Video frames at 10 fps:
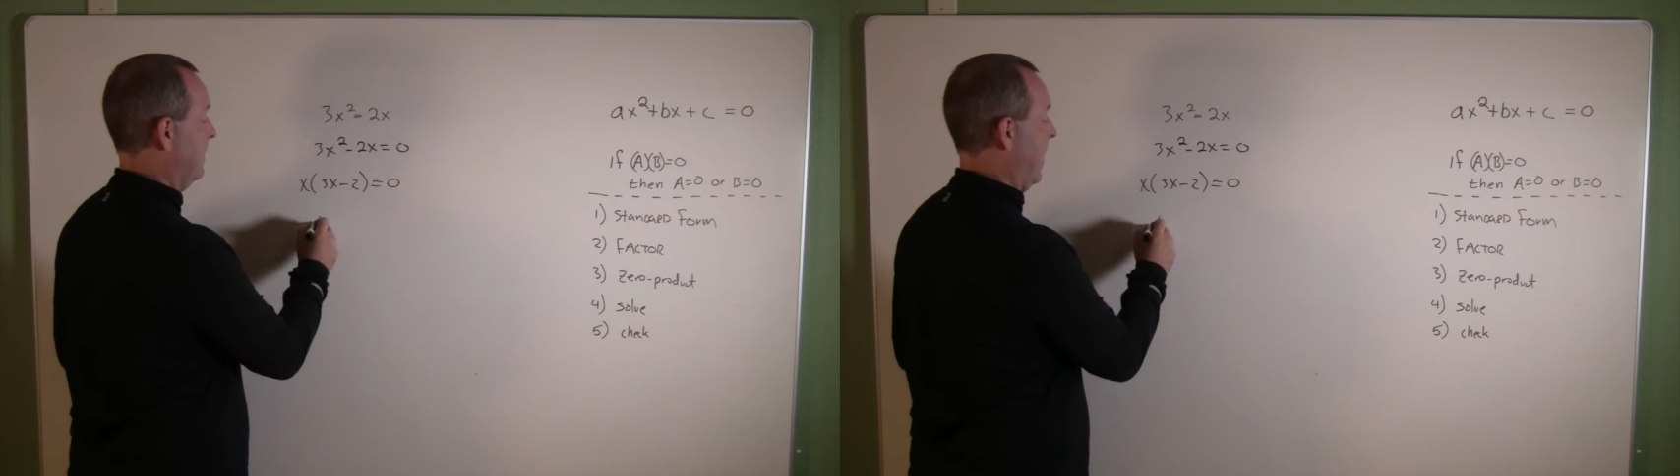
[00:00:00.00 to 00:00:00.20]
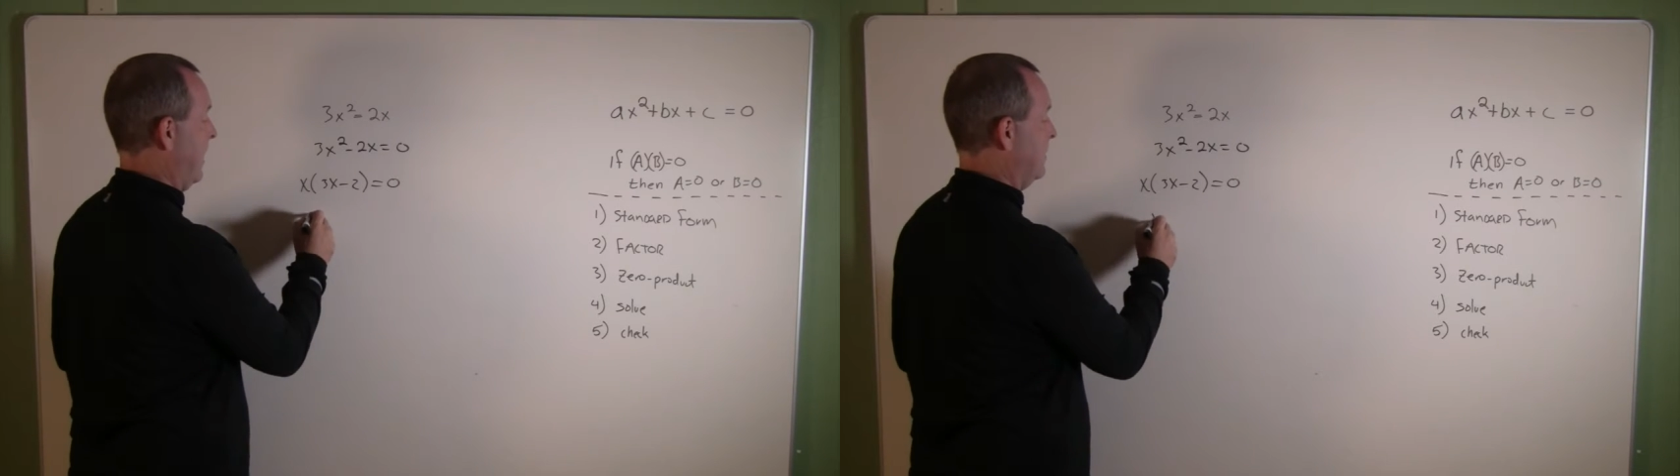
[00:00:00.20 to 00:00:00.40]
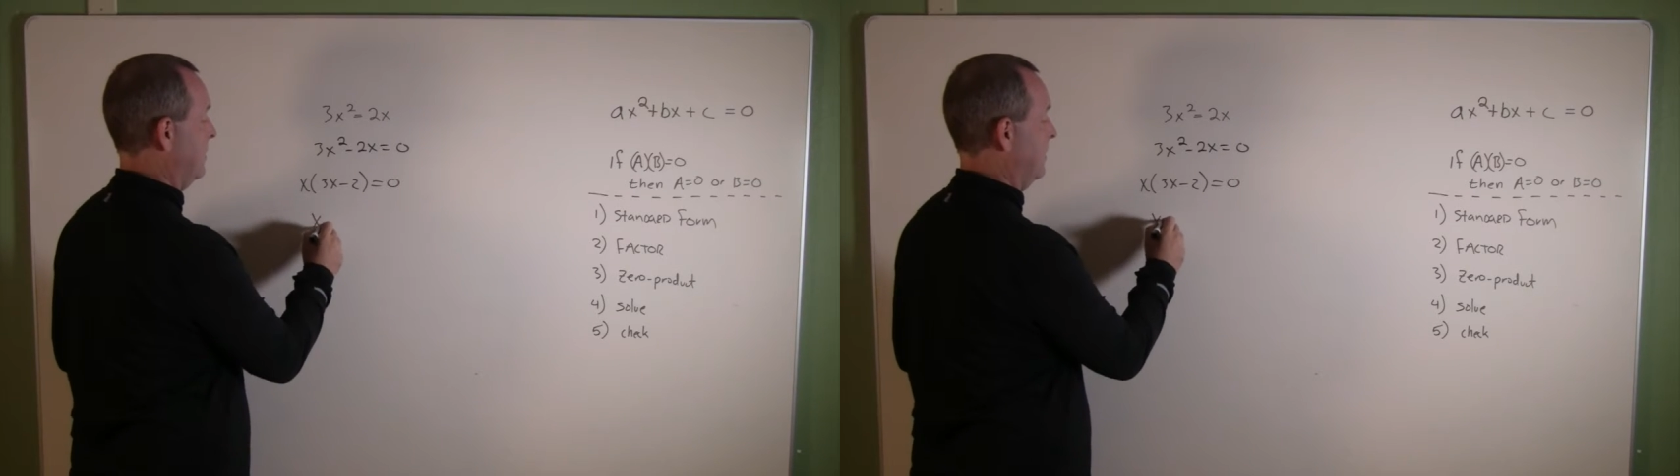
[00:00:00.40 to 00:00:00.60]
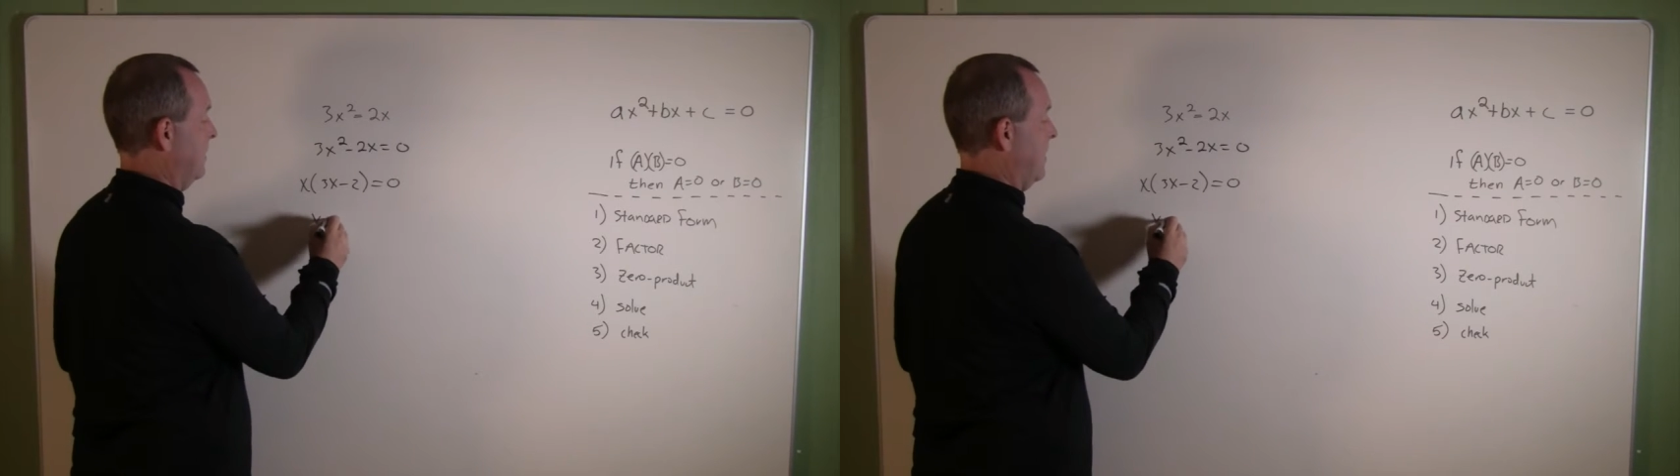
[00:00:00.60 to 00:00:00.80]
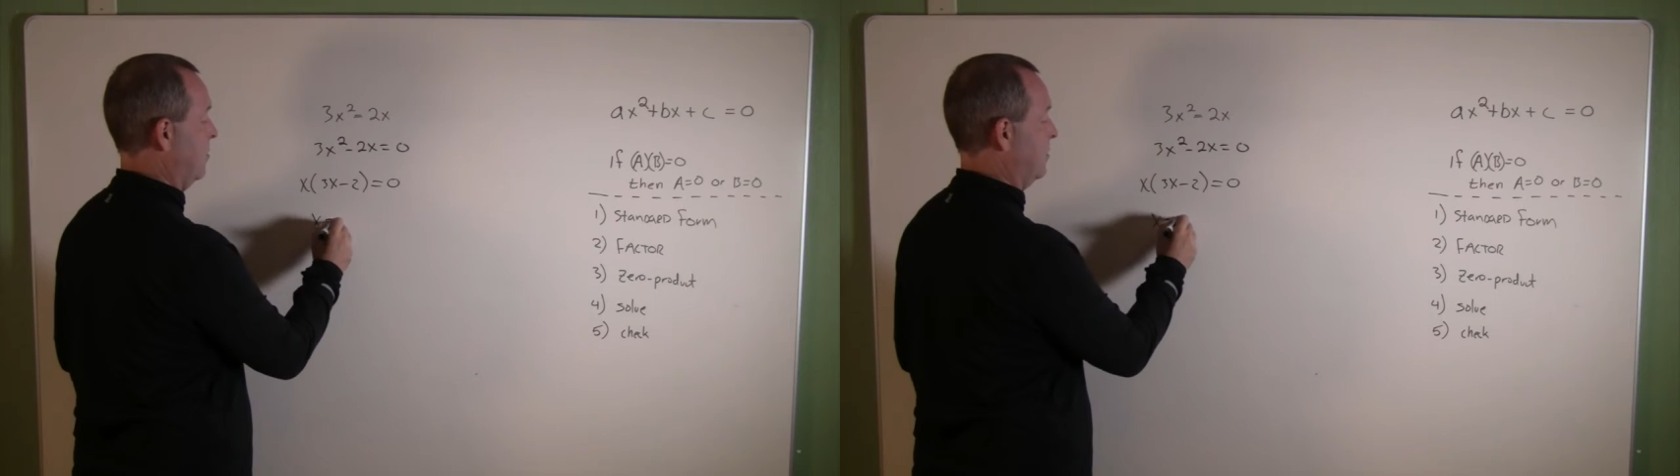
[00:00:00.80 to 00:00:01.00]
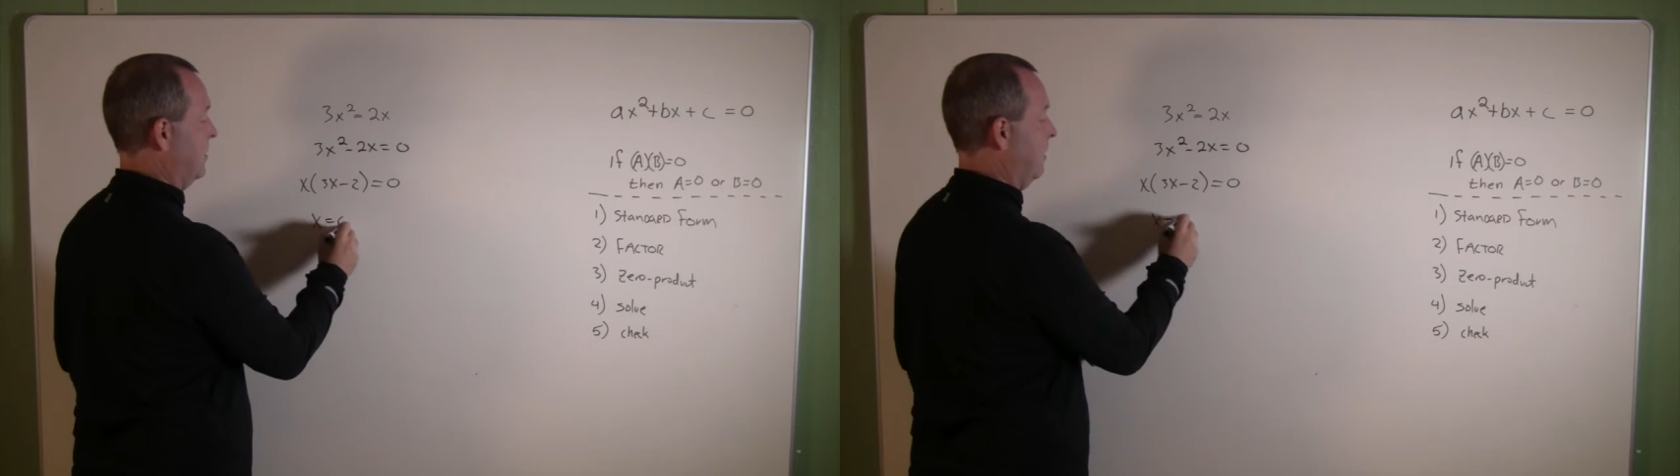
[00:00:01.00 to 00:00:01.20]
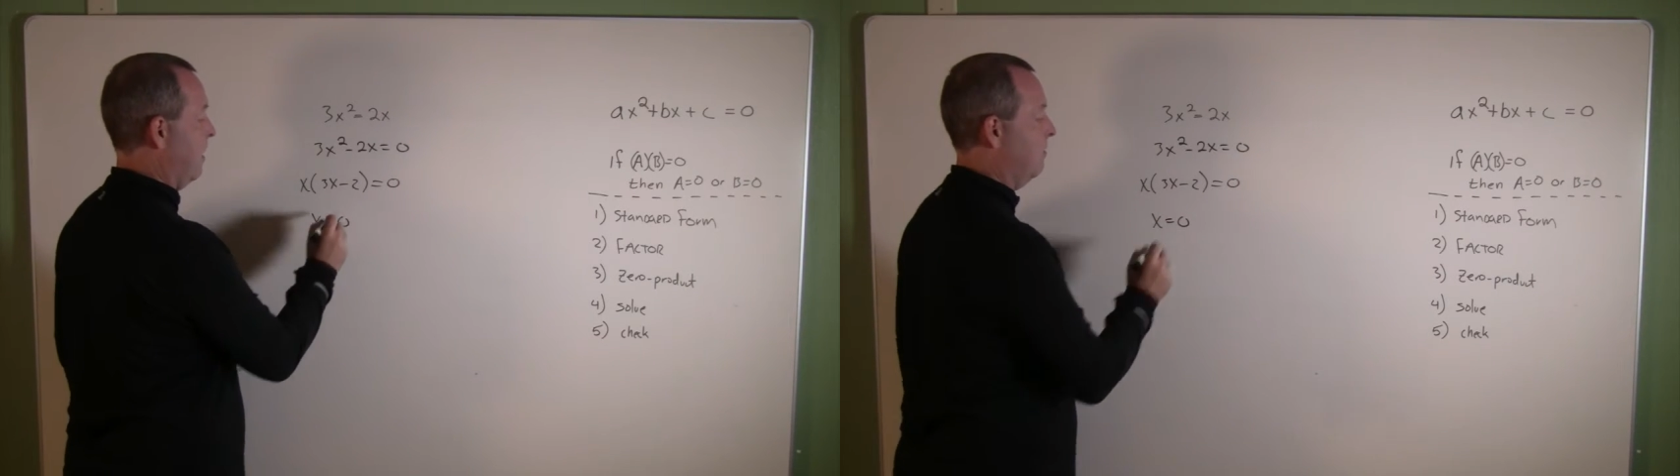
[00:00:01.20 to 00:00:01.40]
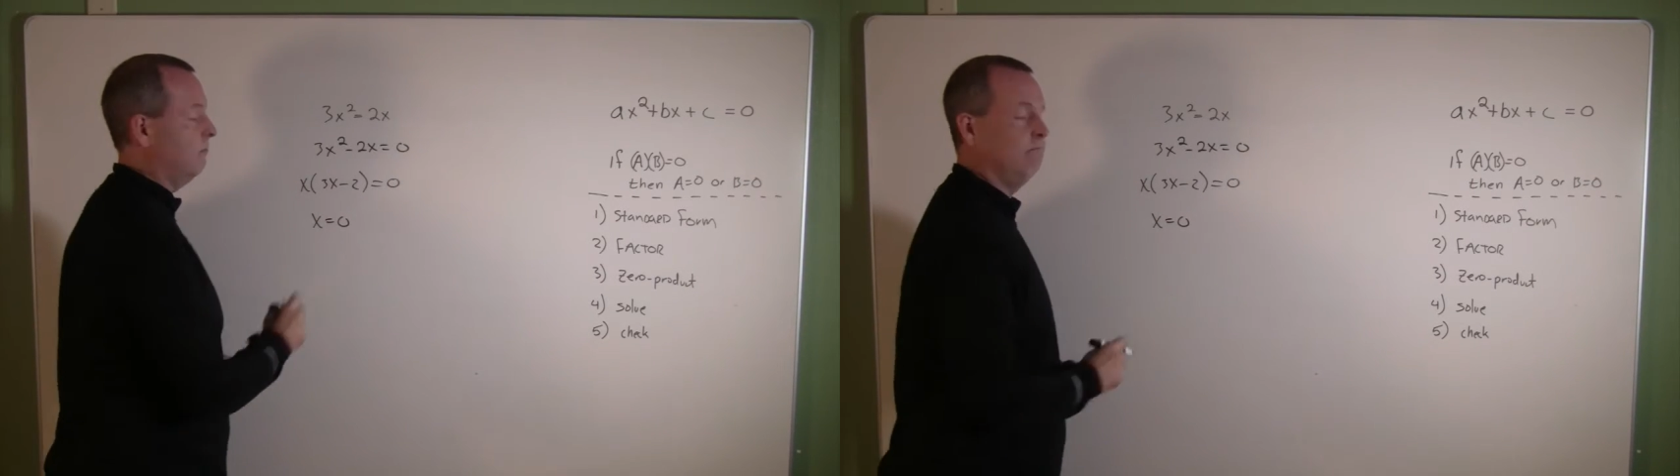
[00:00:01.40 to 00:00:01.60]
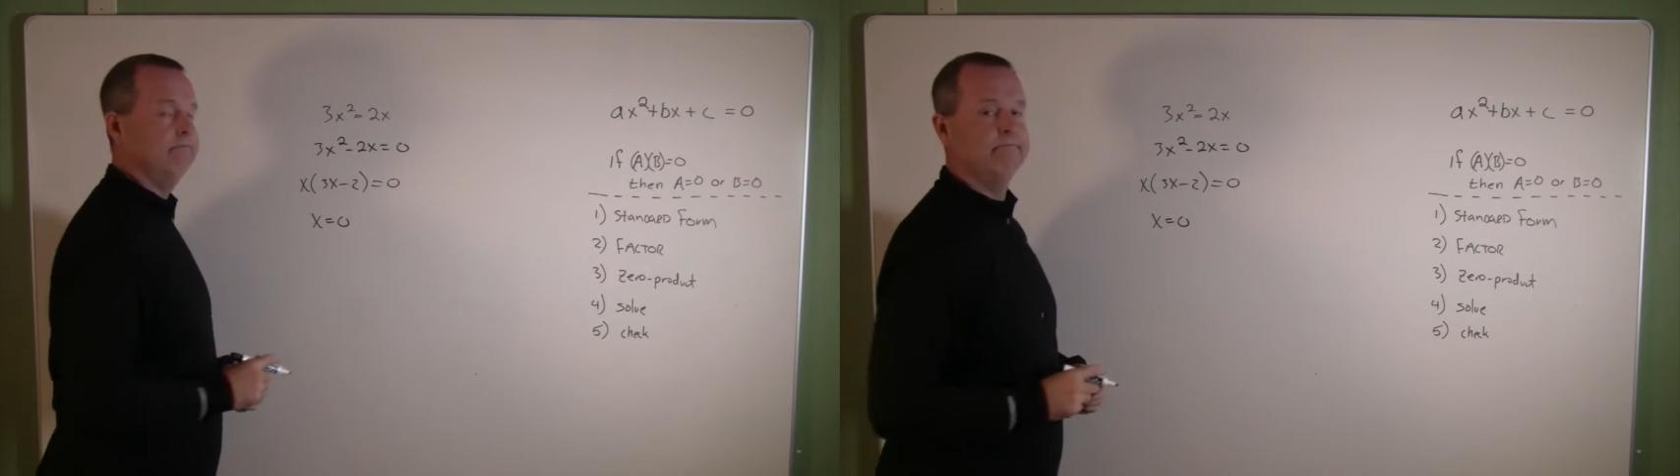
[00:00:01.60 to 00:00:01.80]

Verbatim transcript: x equals zero,